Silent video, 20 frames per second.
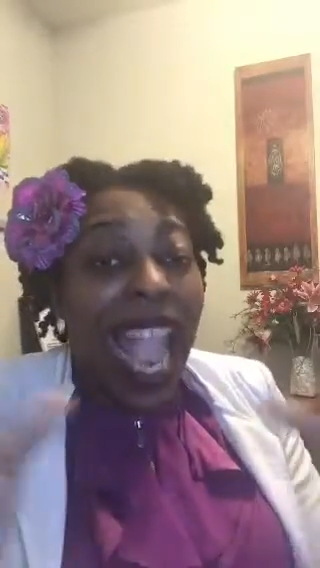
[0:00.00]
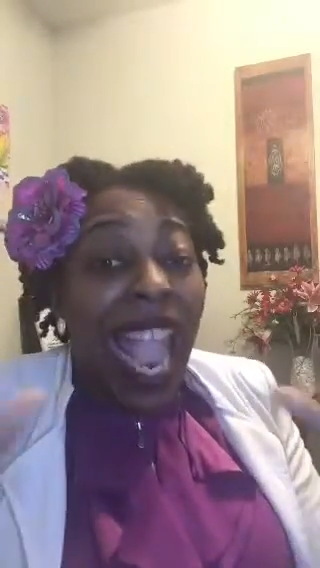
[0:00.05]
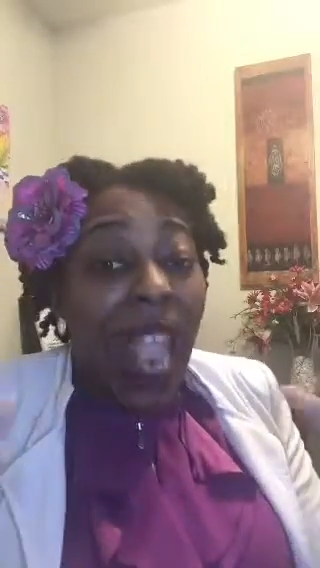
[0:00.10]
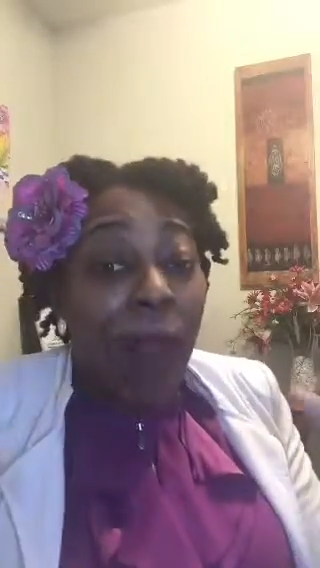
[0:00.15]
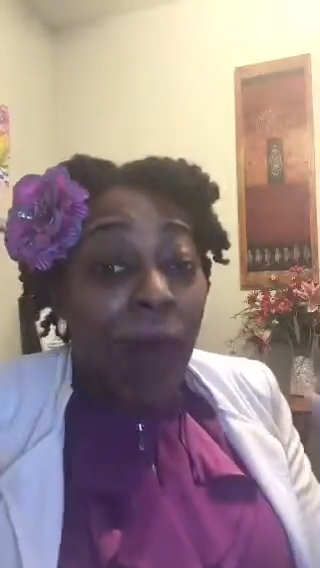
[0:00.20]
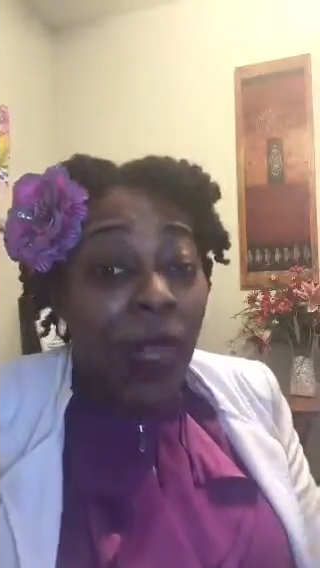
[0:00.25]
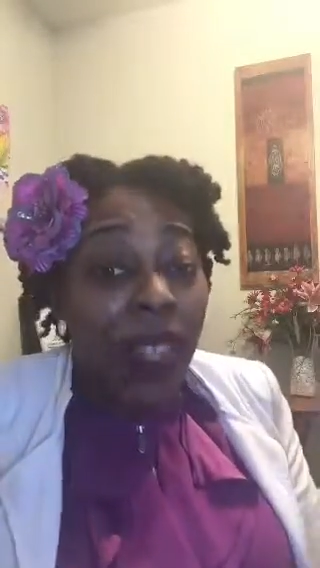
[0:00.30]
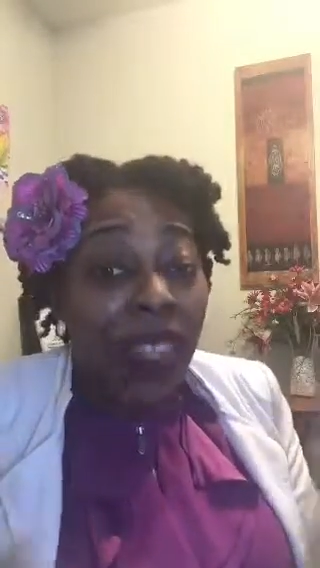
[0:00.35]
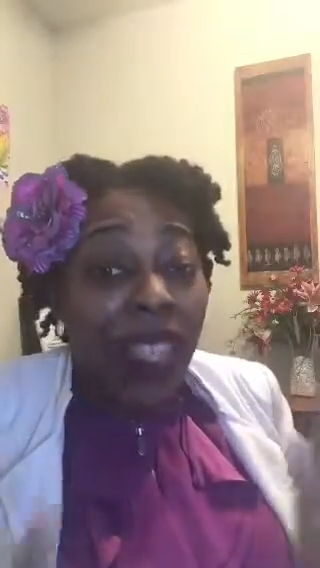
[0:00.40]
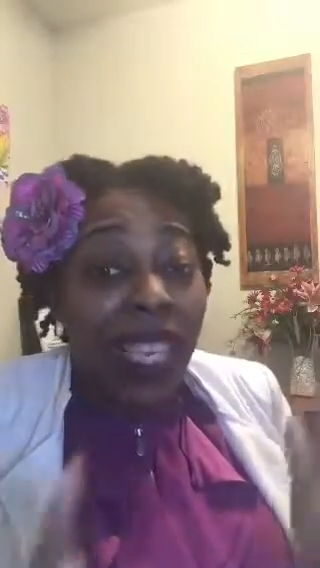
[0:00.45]

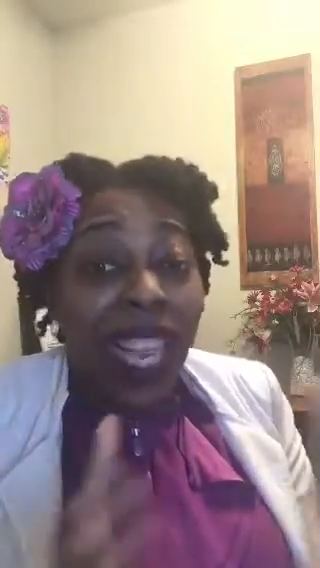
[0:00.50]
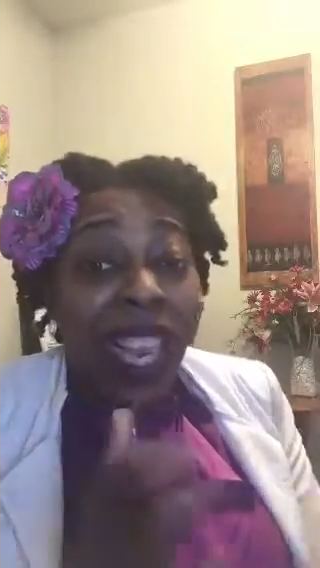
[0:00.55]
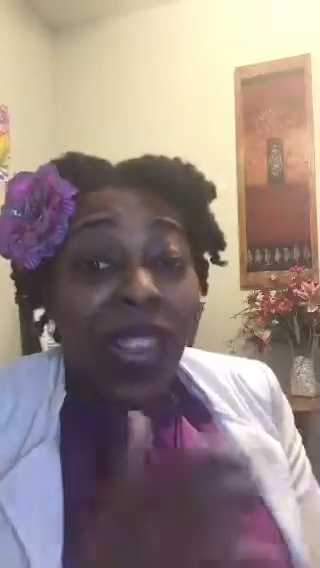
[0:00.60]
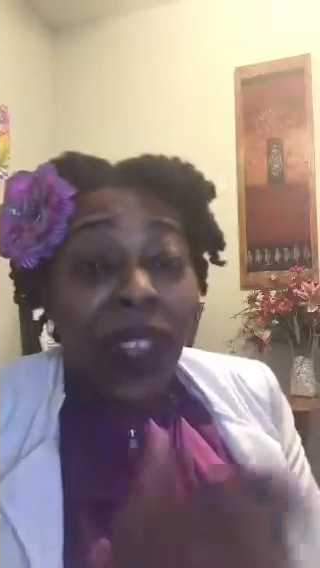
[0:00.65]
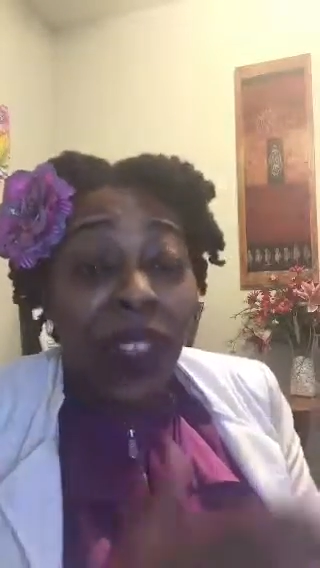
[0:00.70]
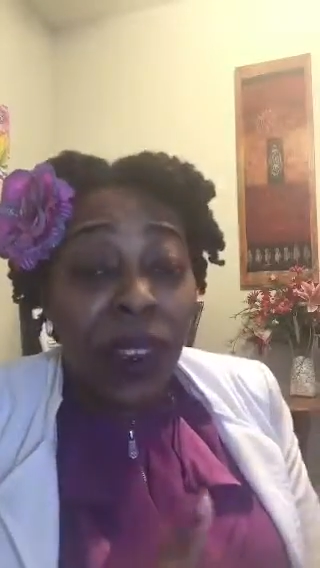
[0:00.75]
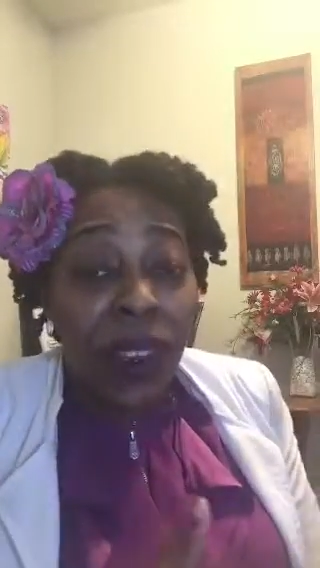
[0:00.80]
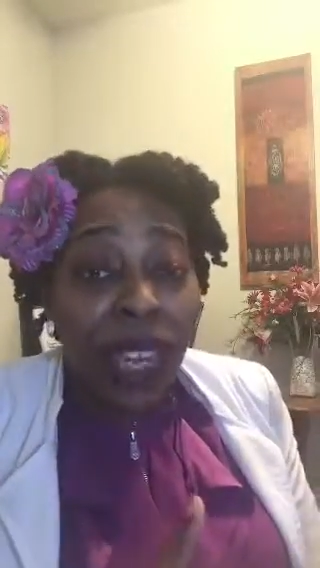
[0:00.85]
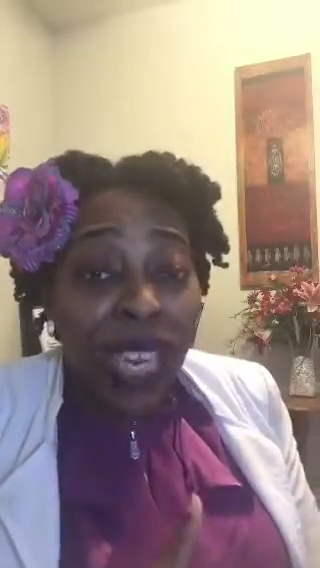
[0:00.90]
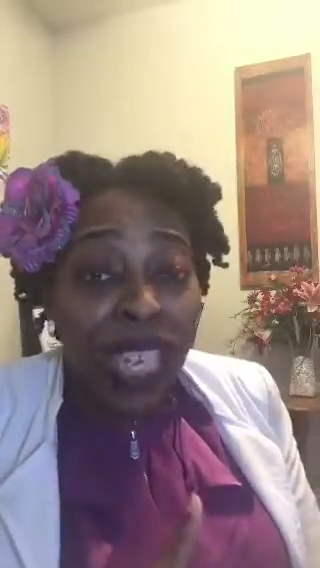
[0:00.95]
And with the
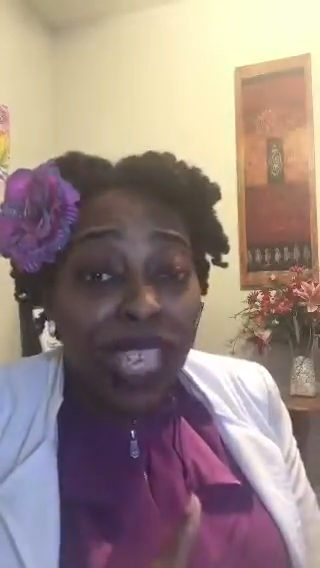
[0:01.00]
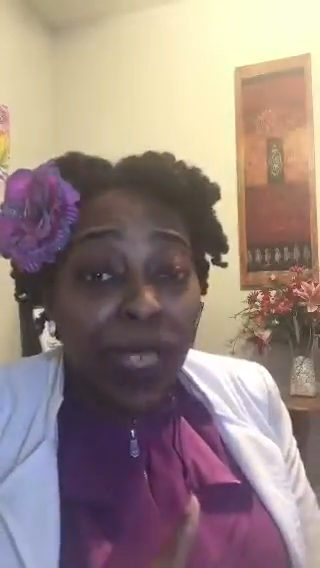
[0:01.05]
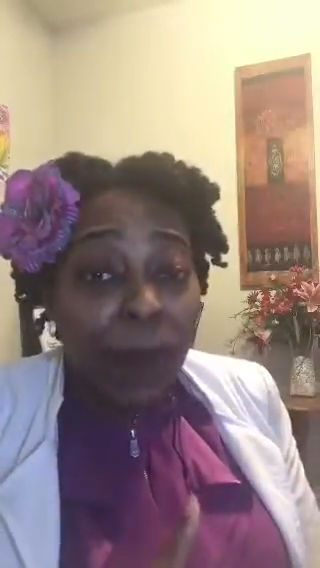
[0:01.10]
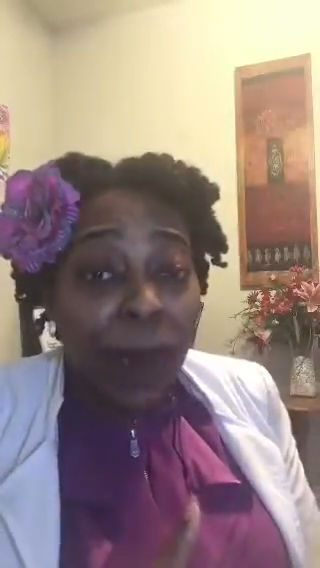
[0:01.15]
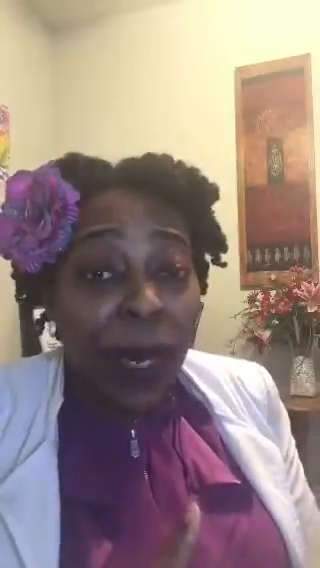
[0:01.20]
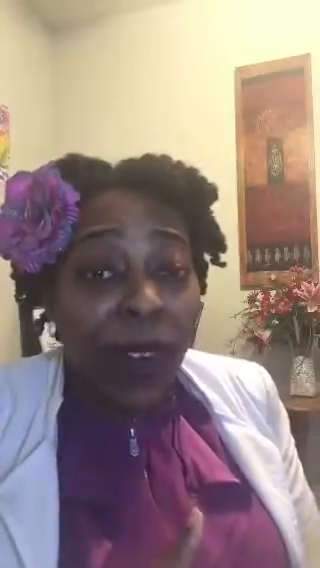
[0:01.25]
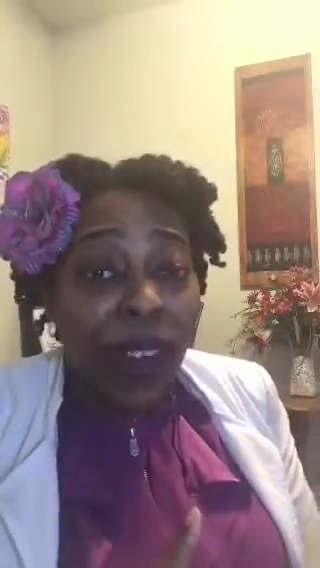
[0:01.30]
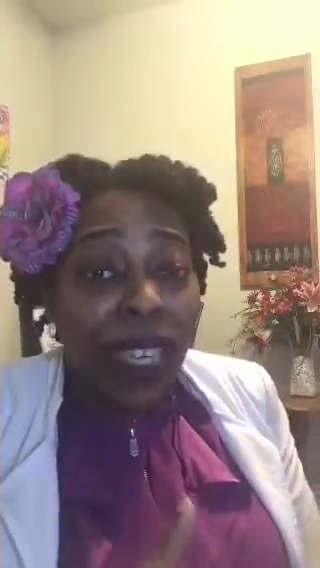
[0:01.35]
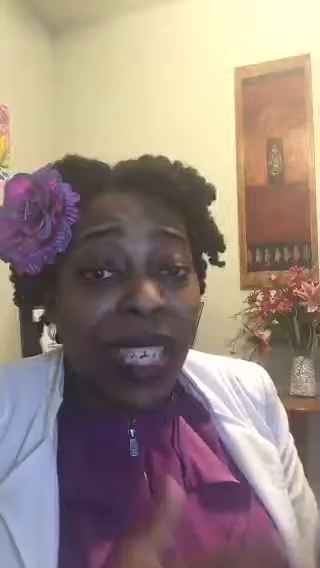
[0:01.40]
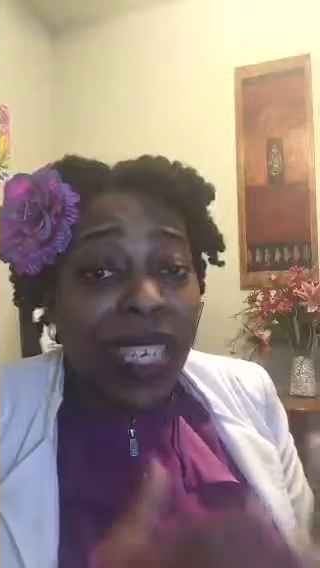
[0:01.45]
other
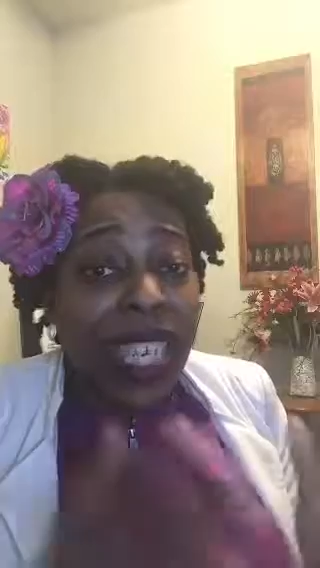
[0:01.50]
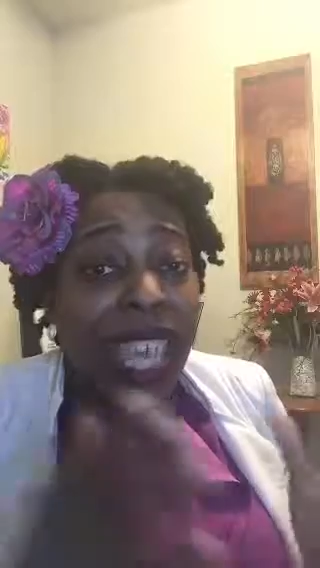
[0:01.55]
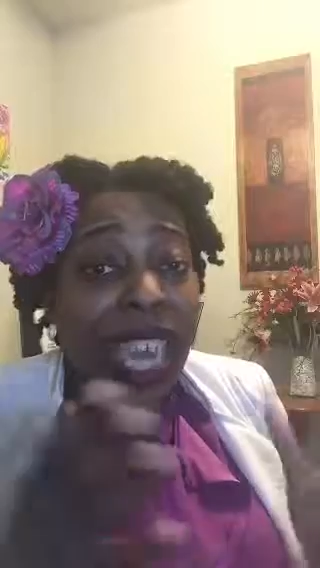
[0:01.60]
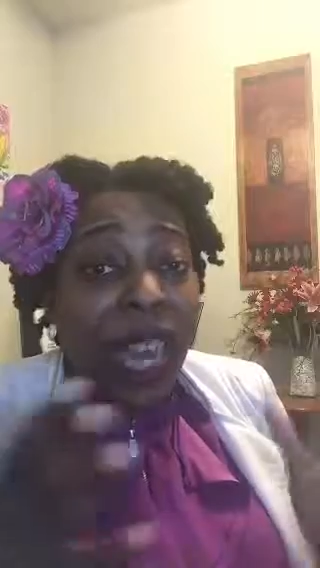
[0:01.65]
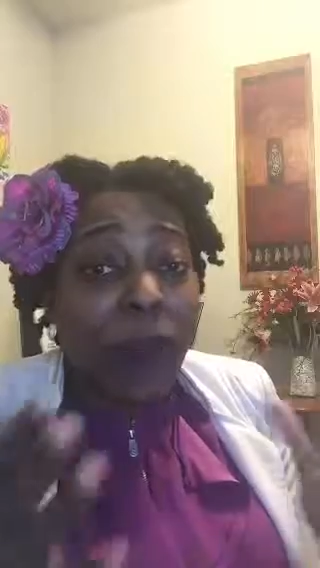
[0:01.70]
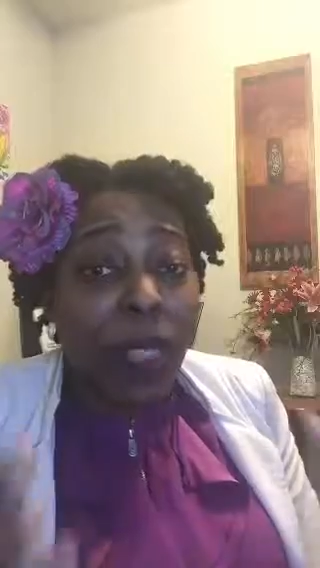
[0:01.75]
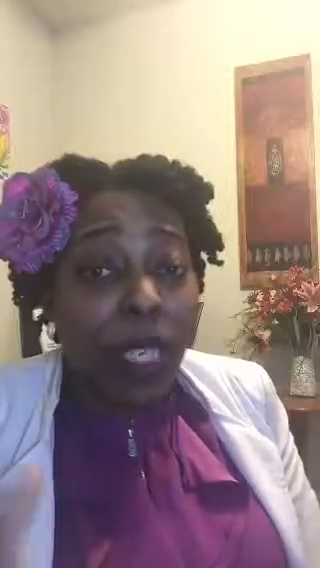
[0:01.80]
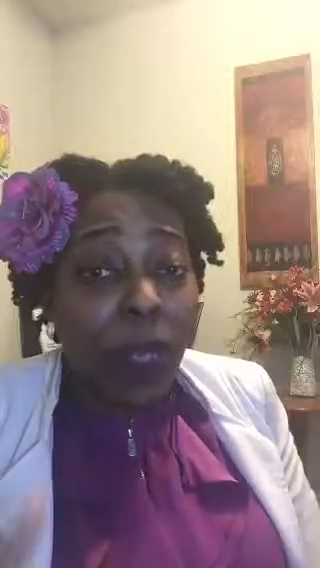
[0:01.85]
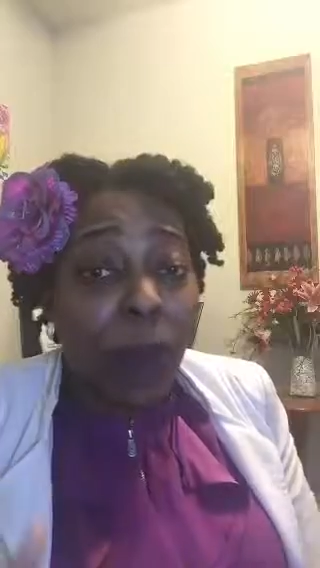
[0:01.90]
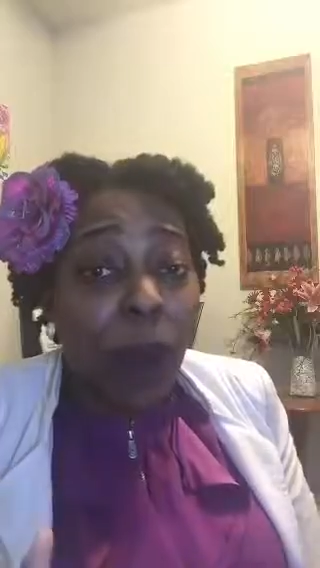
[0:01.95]
experience that
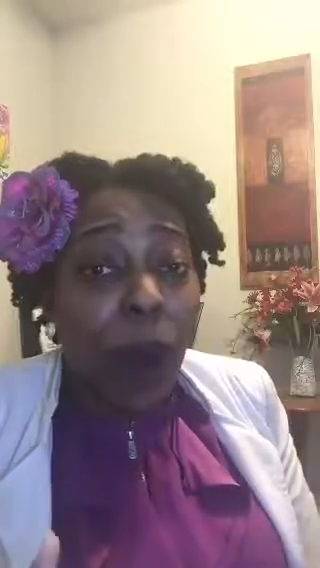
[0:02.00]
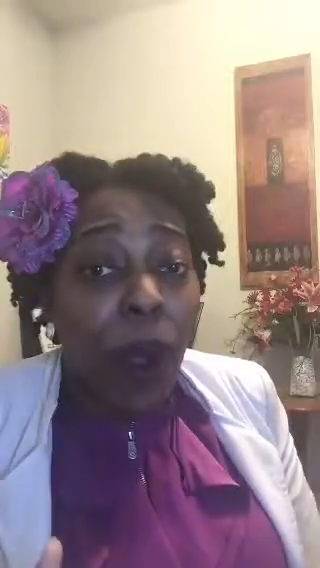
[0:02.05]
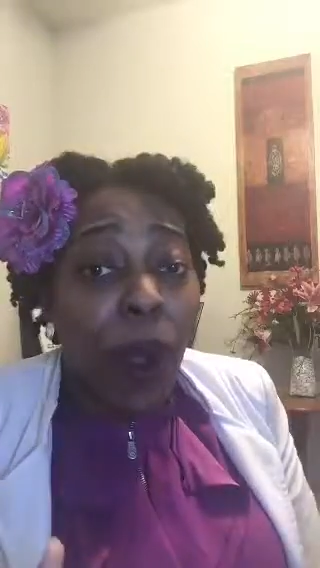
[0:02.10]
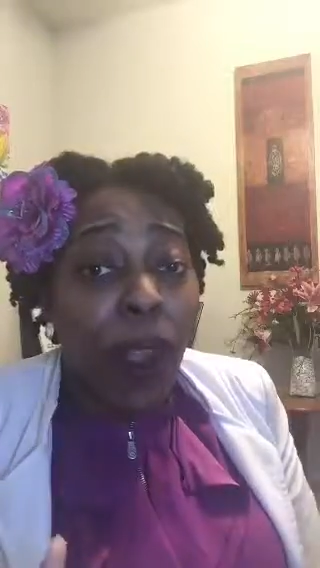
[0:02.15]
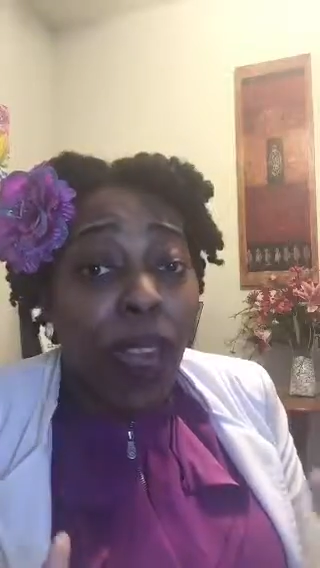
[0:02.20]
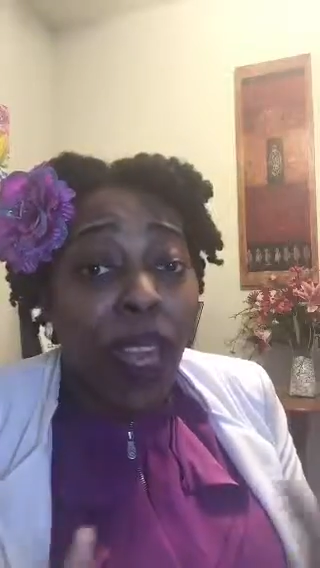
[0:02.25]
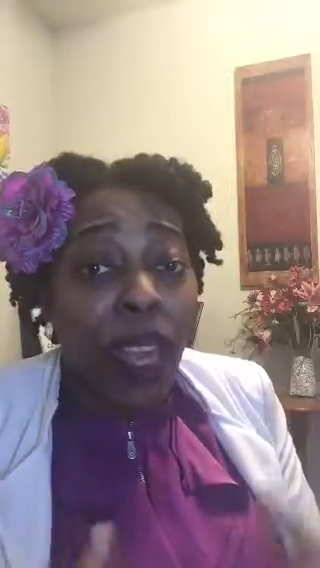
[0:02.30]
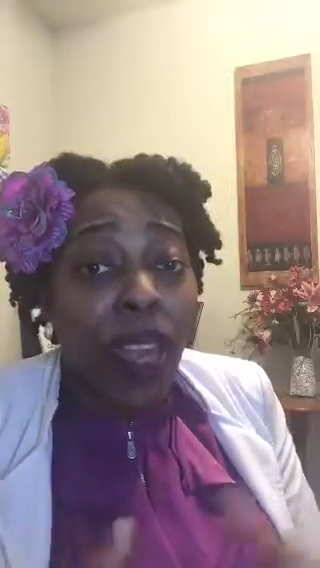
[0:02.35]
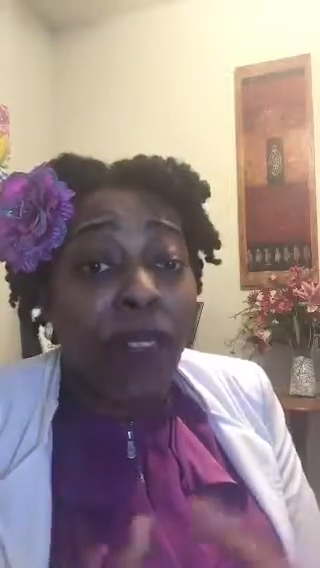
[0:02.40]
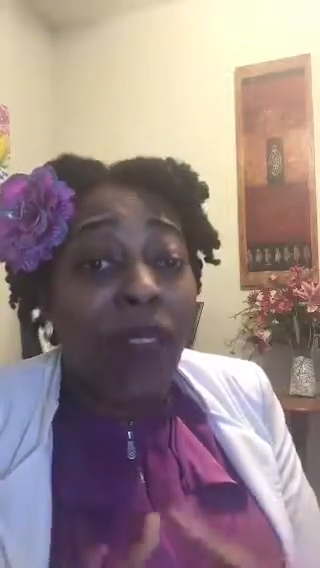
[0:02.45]
I was a
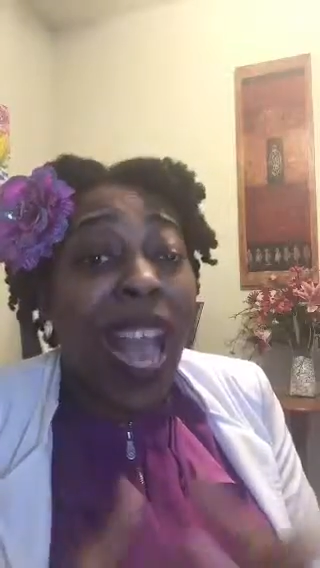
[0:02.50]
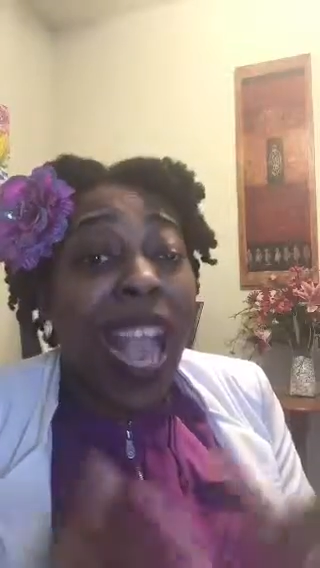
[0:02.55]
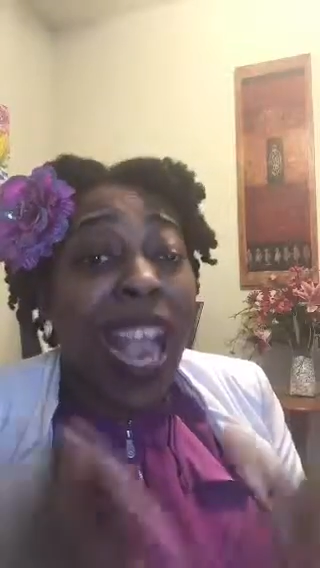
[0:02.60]
part of,